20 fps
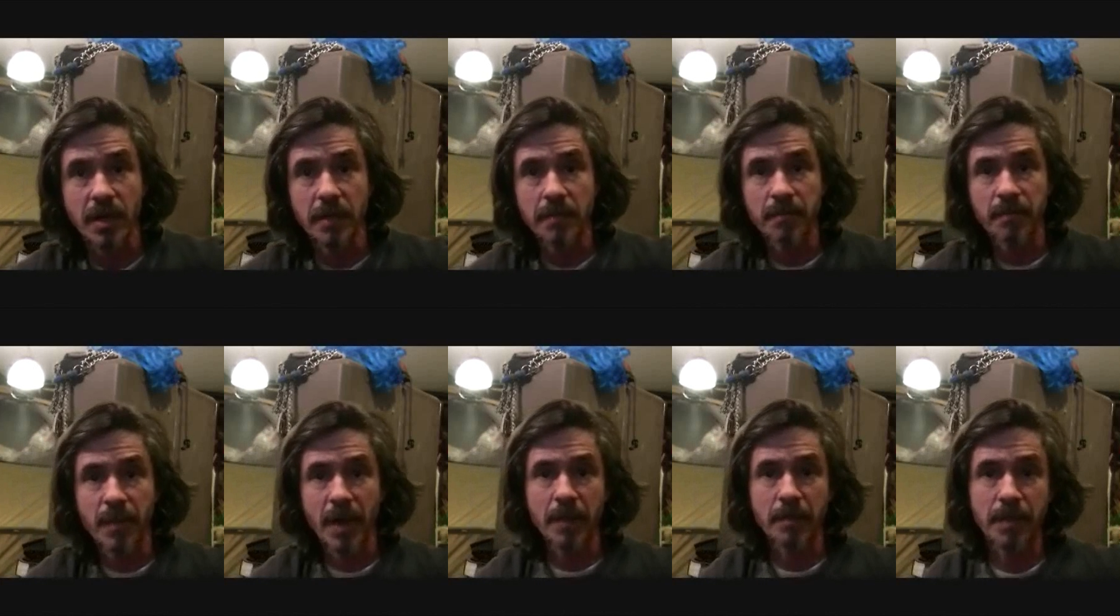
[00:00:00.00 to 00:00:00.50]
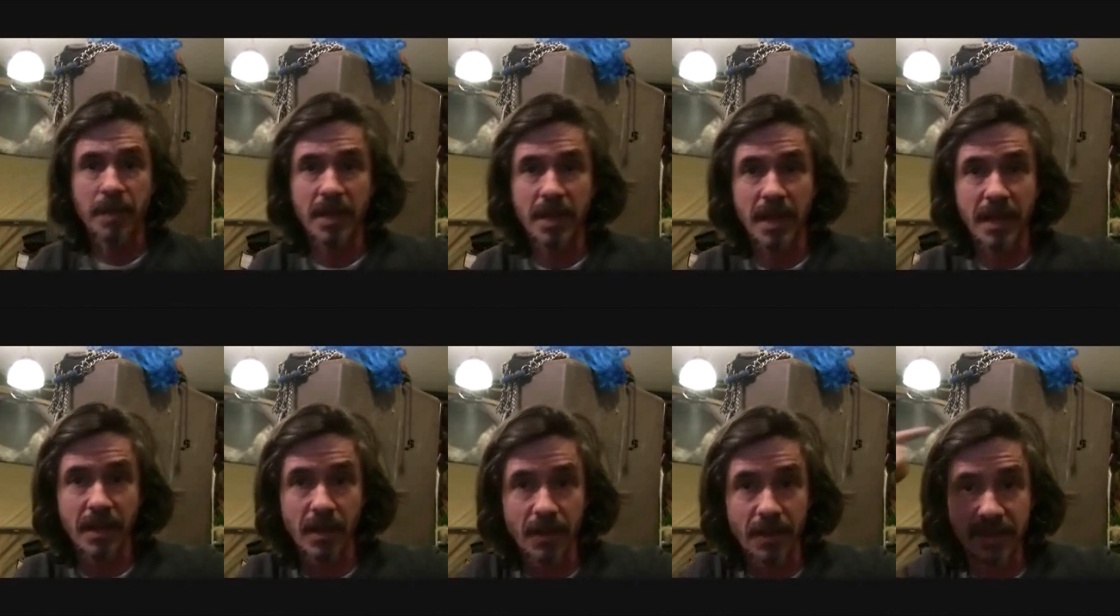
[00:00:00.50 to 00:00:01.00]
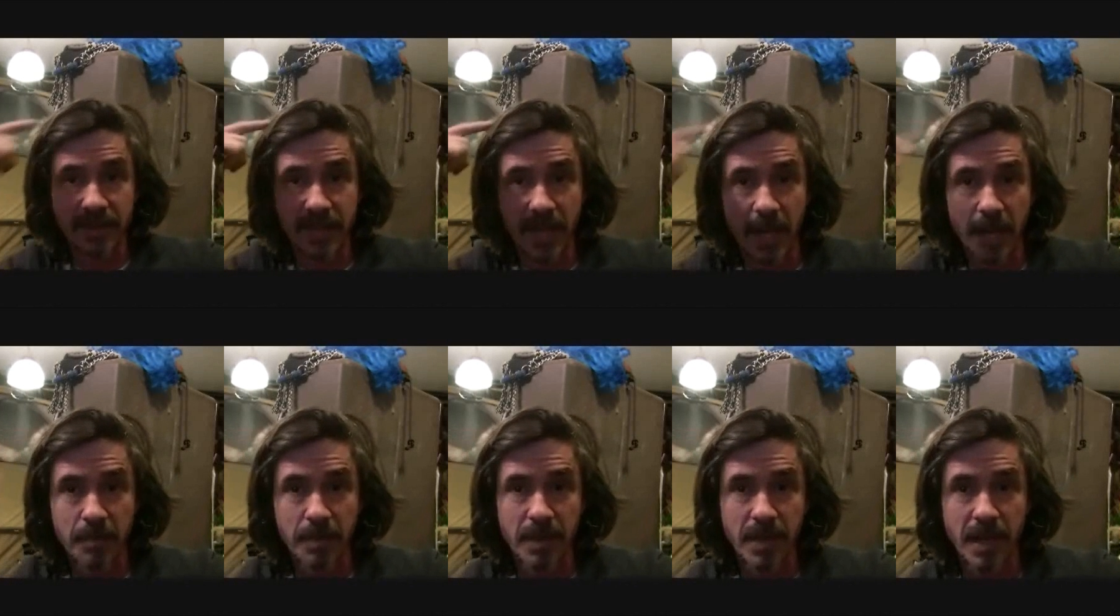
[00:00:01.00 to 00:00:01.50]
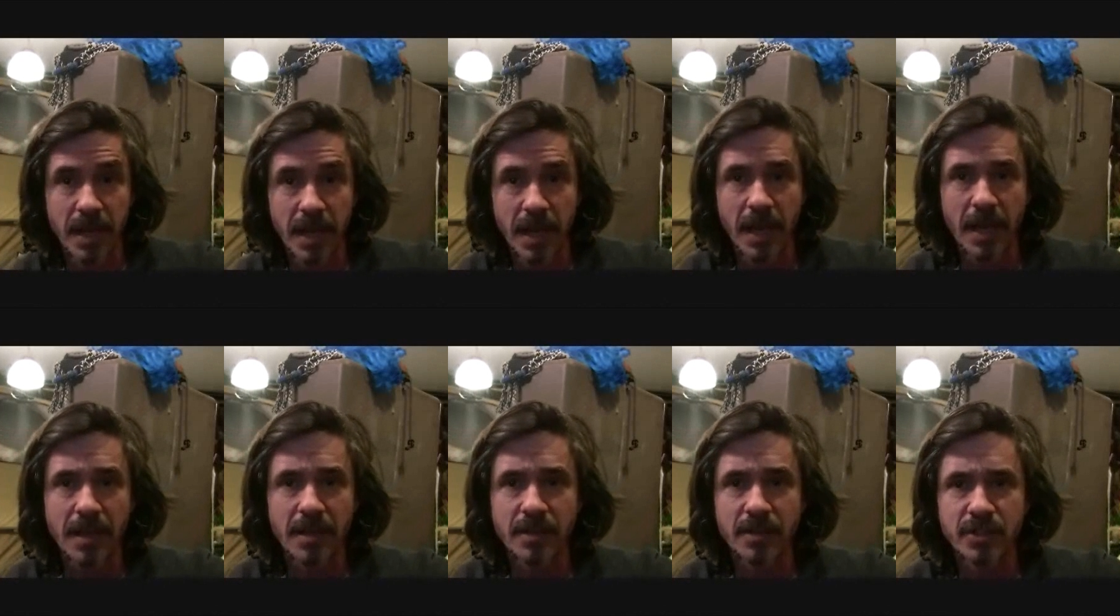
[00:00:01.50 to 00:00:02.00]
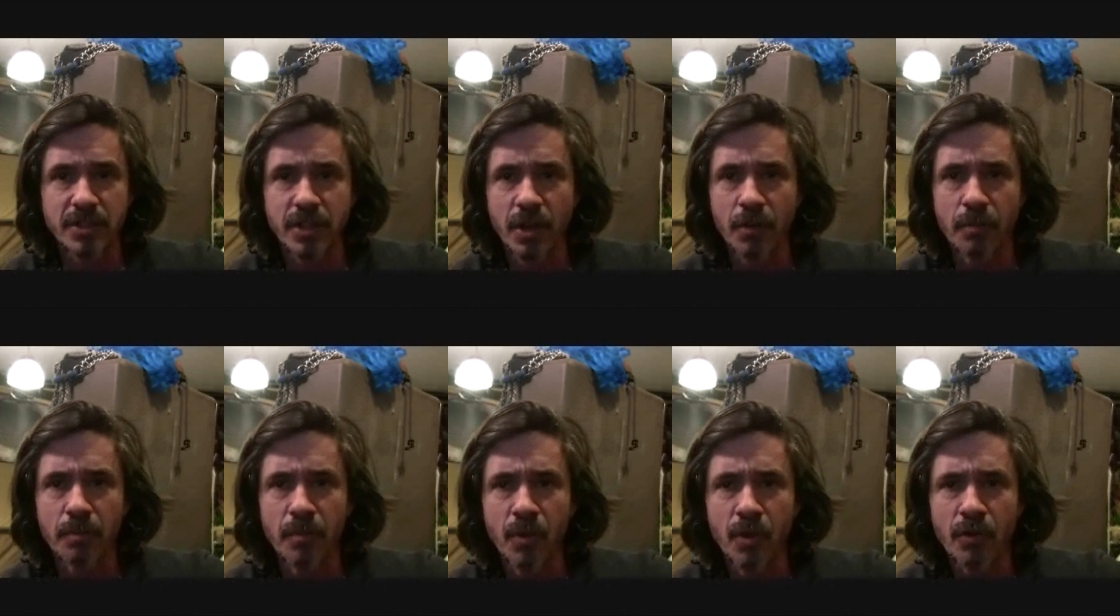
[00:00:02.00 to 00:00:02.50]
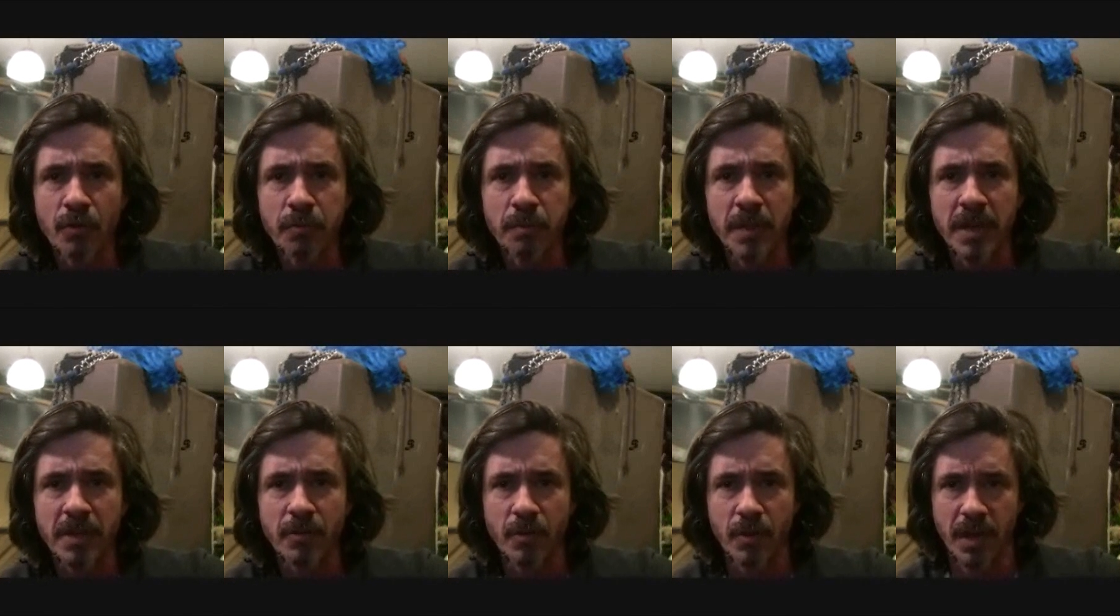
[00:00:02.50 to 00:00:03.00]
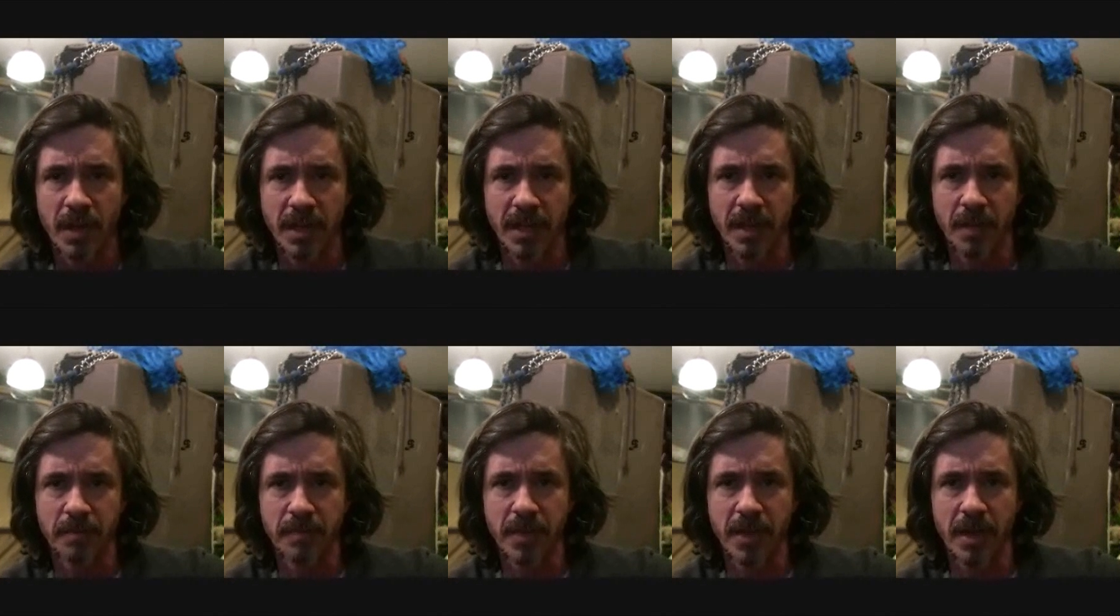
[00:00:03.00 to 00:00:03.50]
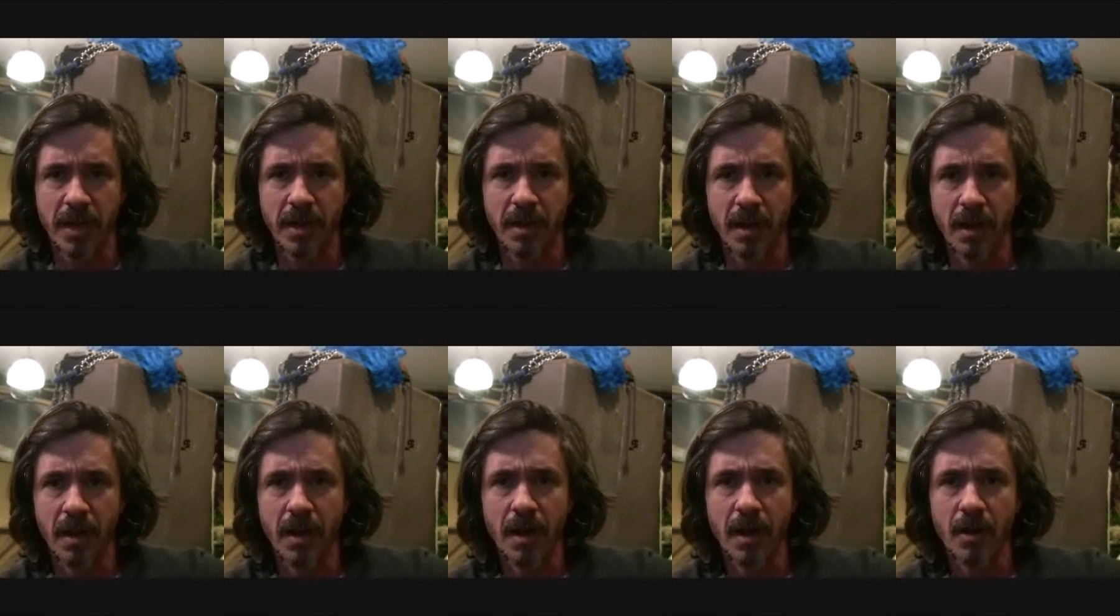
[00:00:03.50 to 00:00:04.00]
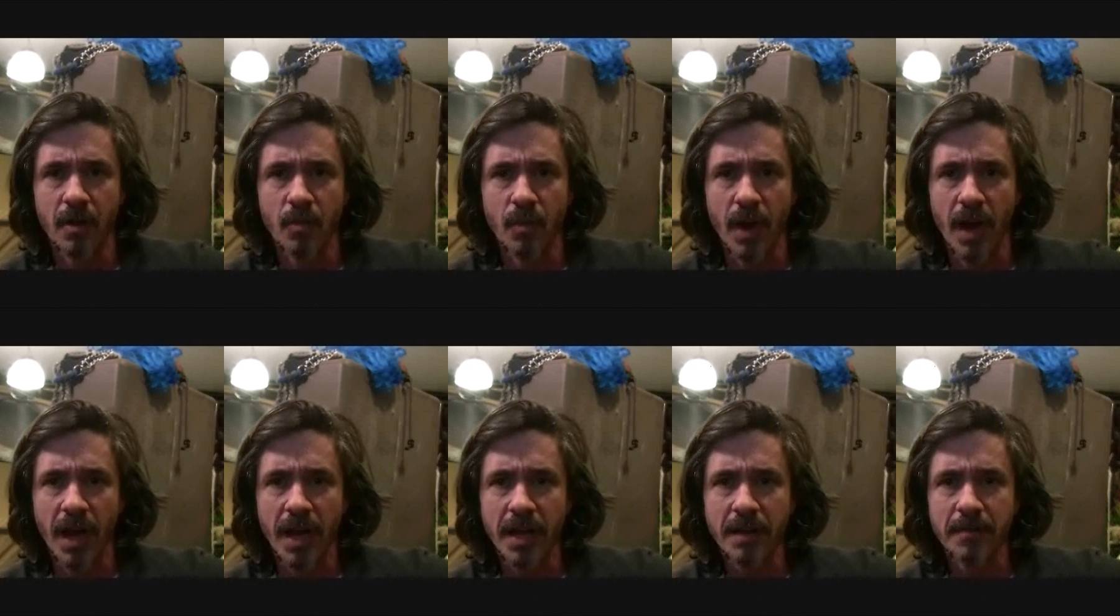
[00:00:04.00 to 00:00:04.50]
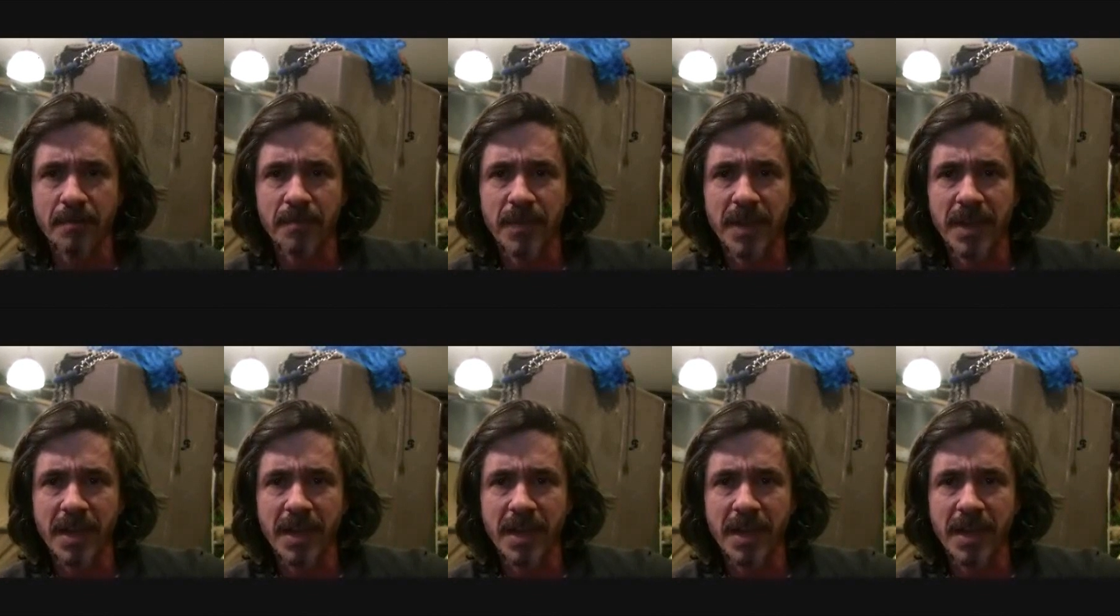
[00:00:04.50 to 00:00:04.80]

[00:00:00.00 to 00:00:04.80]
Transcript: might be like on the top of the head. There's no movement really up there, right?